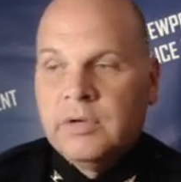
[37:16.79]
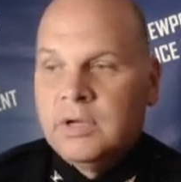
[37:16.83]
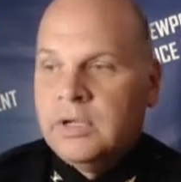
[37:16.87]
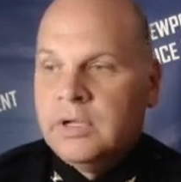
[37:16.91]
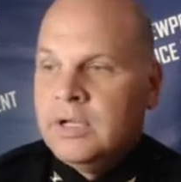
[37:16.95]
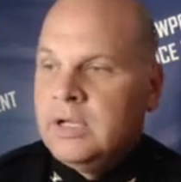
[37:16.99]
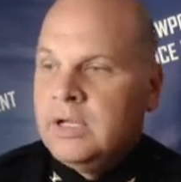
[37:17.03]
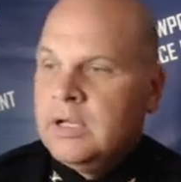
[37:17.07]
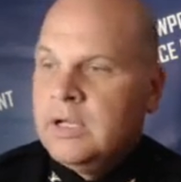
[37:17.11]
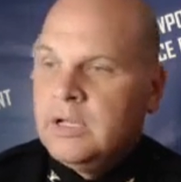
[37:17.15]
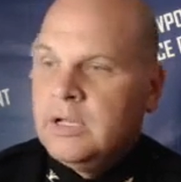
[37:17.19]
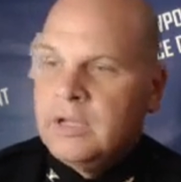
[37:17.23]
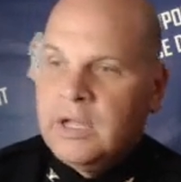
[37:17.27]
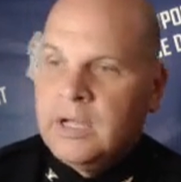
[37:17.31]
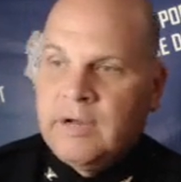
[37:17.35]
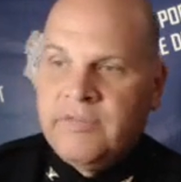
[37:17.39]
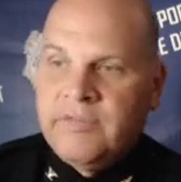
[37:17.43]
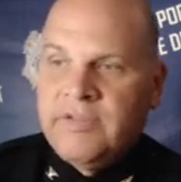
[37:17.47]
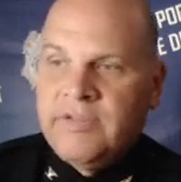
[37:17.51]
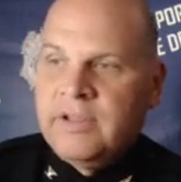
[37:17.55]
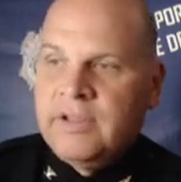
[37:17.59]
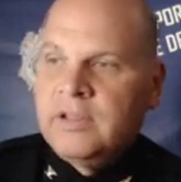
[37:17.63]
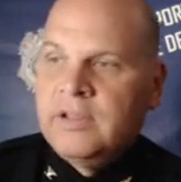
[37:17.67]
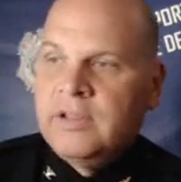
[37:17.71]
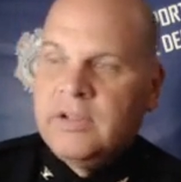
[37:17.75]
And a lot
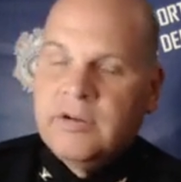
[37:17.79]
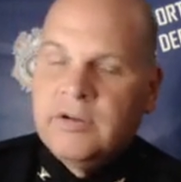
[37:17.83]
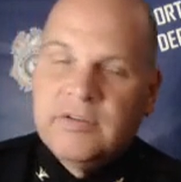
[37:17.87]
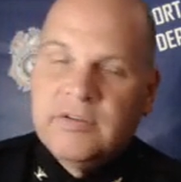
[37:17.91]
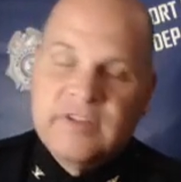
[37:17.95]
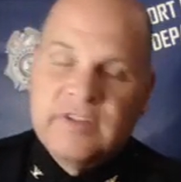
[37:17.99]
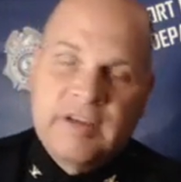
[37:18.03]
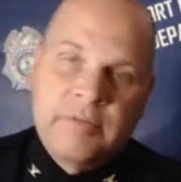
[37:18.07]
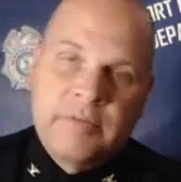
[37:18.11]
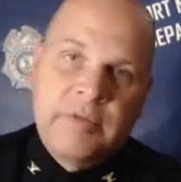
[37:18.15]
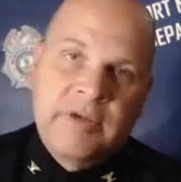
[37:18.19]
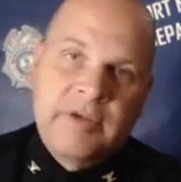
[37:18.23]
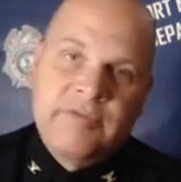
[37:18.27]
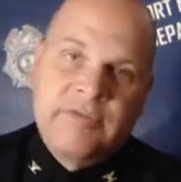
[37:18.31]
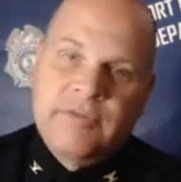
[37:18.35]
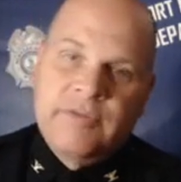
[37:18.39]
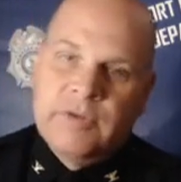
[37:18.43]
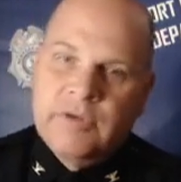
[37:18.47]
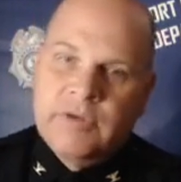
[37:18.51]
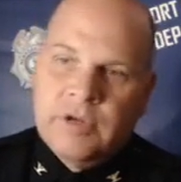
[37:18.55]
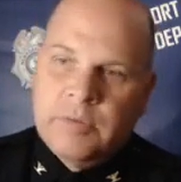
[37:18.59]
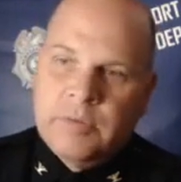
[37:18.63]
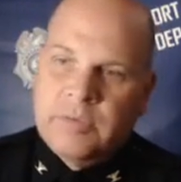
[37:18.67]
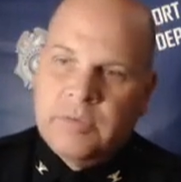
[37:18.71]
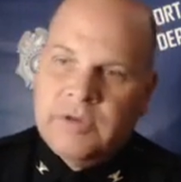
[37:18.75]
of faith leaders have my
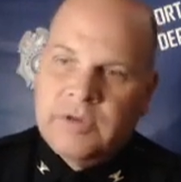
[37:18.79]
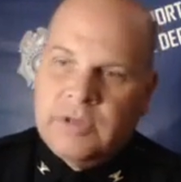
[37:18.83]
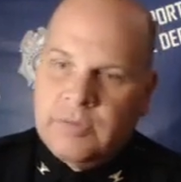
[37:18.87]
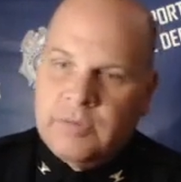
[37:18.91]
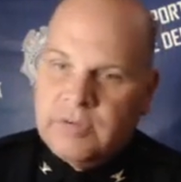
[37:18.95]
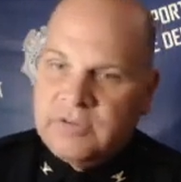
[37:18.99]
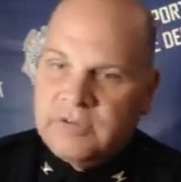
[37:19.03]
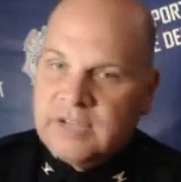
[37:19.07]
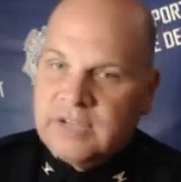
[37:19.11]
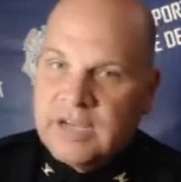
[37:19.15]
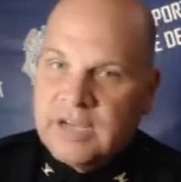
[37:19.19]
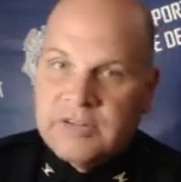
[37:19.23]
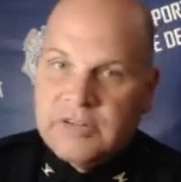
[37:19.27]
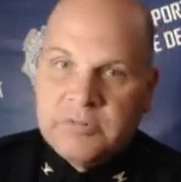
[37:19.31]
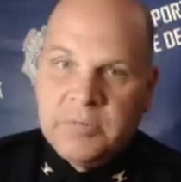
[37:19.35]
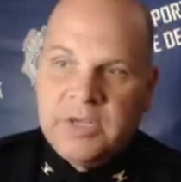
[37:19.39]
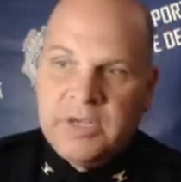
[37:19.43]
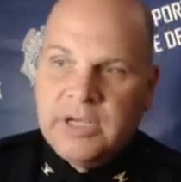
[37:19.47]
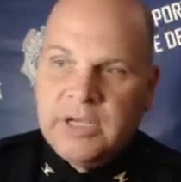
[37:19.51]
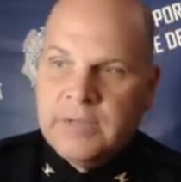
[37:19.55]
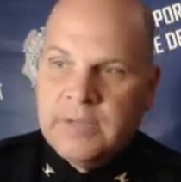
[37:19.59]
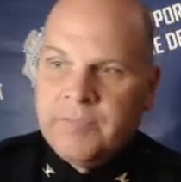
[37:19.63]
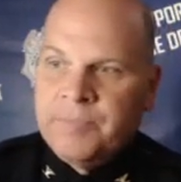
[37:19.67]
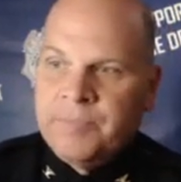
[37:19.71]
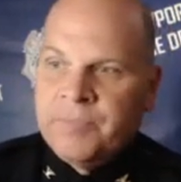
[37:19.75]
phone number that will text
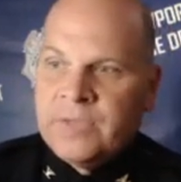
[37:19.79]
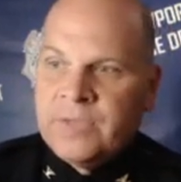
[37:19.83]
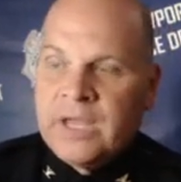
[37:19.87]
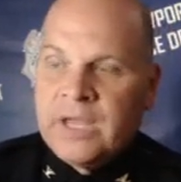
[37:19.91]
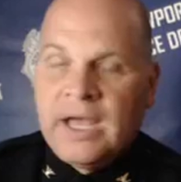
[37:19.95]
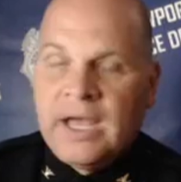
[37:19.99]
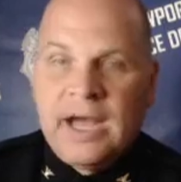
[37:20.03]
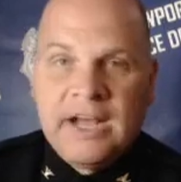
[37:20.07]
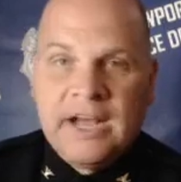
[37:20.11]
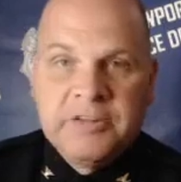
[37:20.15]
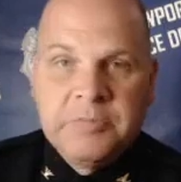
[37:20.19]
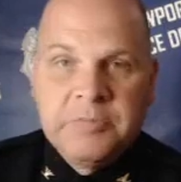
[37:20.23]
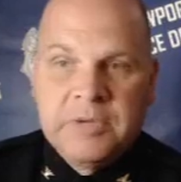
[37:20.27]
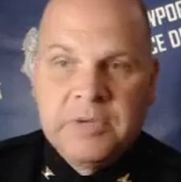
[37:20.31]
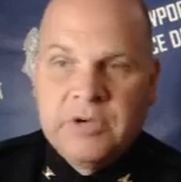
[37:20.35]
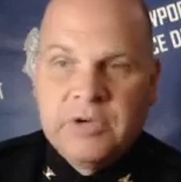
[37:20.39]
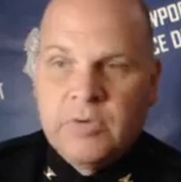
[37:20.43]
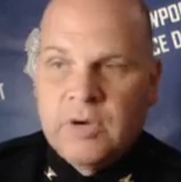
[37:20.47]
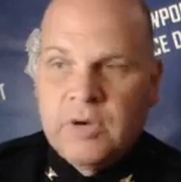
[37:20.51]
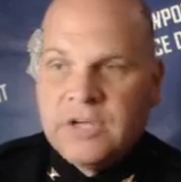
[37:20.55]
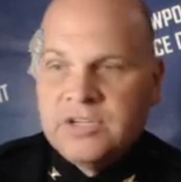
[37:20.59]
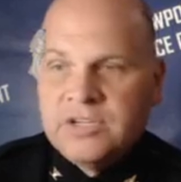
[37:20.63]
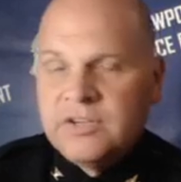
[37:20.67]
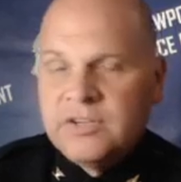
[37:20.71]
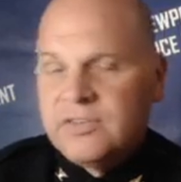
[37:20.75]
me and ask me
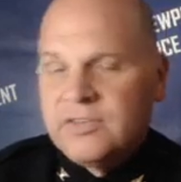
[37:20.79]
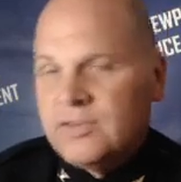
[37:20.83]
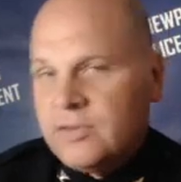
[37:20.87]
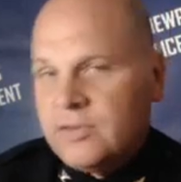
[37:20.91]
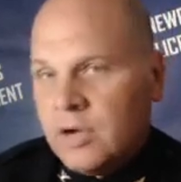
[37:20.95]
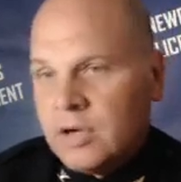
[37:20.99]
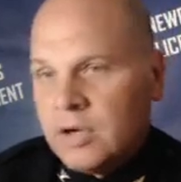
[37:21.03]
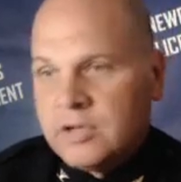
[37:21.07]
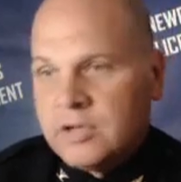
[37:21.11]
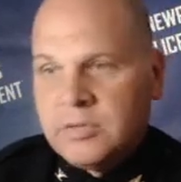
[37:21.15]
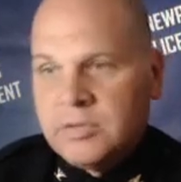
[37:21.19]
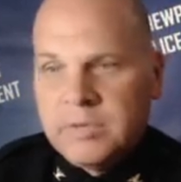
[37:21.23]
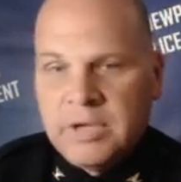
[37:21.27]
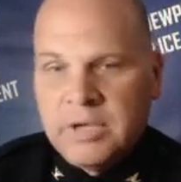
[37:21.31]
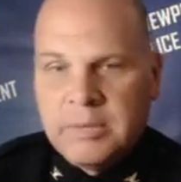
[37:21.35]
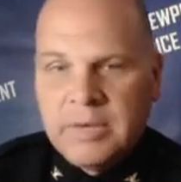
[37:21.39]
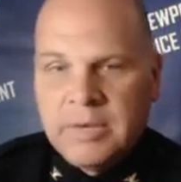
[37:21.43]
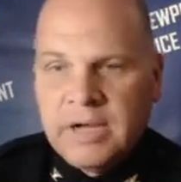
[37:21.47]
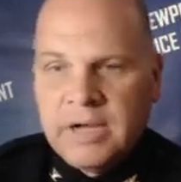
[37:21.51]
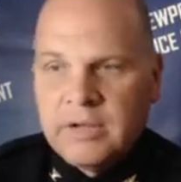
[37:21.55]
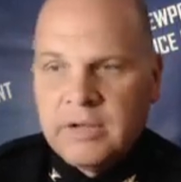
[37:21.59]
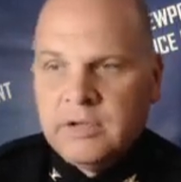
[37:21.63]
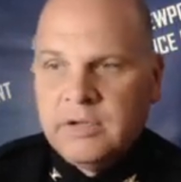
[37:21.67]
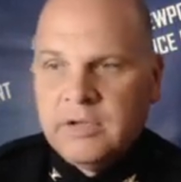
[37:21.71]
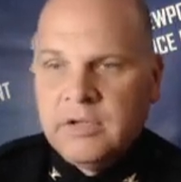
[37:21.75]
questions, talk to me
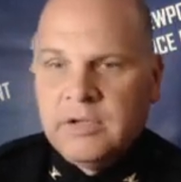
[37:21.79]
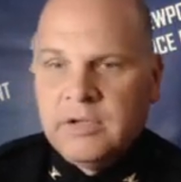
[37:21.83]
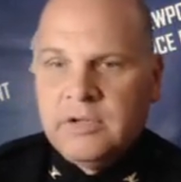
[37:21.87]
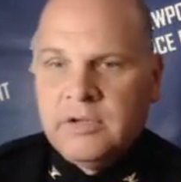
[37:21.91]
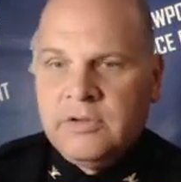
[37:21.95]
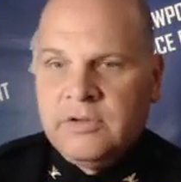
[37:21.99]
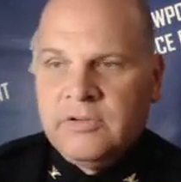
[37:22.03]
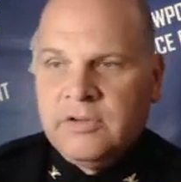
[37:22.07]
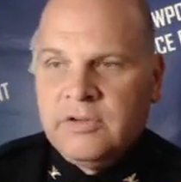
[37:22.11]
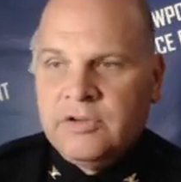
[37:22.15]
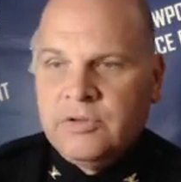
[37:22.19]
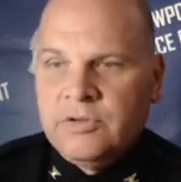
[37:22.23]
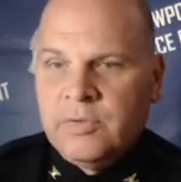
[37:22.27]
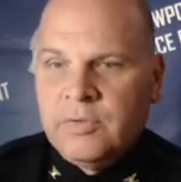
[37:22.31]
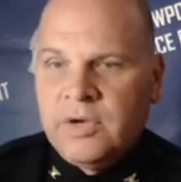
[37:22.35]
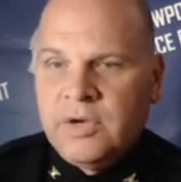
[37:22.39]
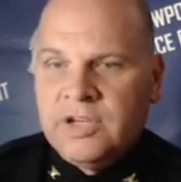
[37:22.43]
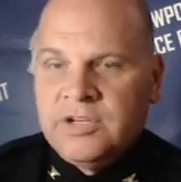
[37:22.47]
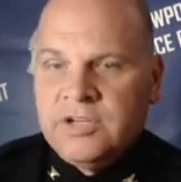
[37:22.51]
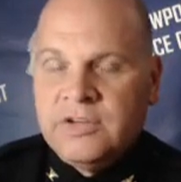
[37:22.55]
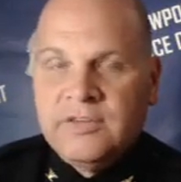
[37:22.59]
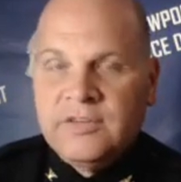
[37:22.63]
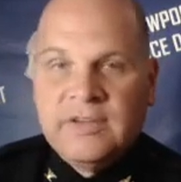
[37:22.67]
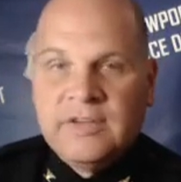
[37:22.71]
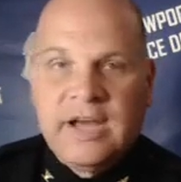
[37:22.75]
about
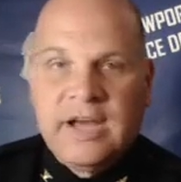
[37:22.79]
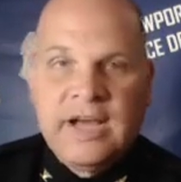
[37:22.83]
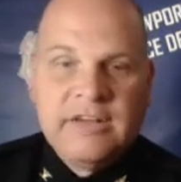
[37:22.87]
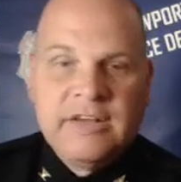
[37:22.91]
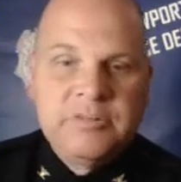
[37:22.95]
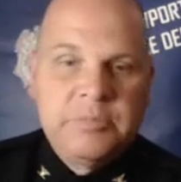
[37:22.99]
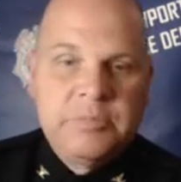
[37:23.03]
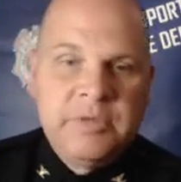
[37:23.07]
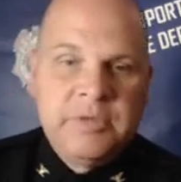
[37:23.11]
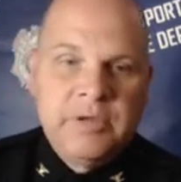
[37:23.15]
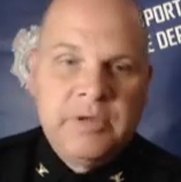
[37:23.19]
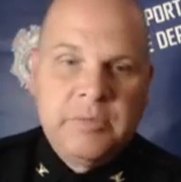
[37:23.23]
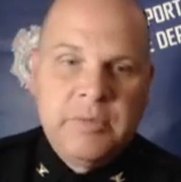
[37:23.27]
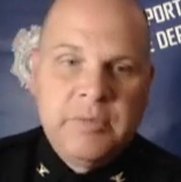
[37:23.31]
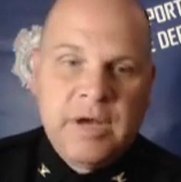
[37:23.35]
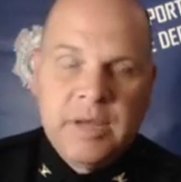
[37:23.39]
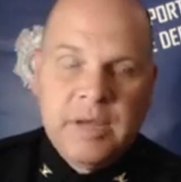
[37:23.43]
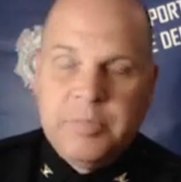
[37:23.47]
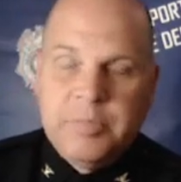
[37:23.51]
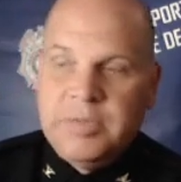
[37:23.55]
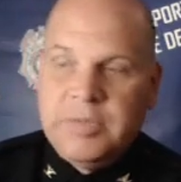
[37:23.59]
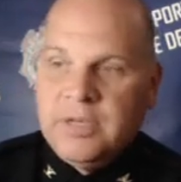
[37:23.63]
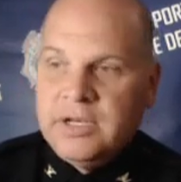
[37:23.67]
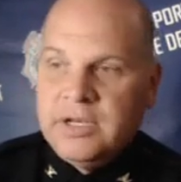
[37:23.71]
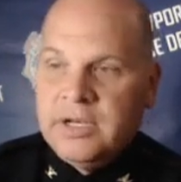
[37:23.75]
situations, ask me my
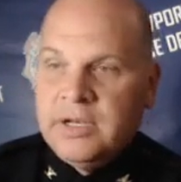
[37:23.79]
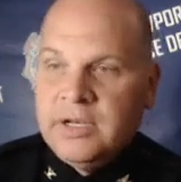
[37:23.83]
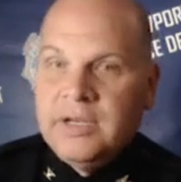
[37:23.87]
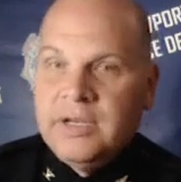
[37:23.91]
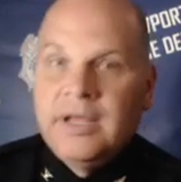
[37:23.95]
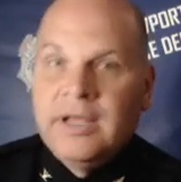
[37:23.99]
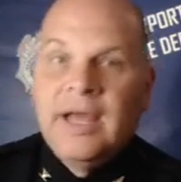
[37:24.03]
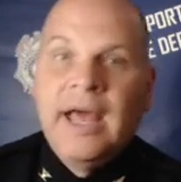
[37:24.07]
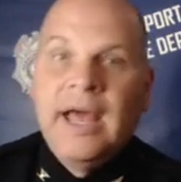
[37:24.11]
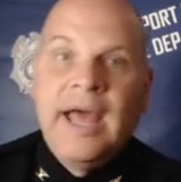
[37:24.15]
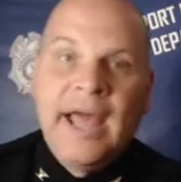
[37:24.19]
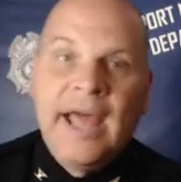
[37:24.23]
opinion,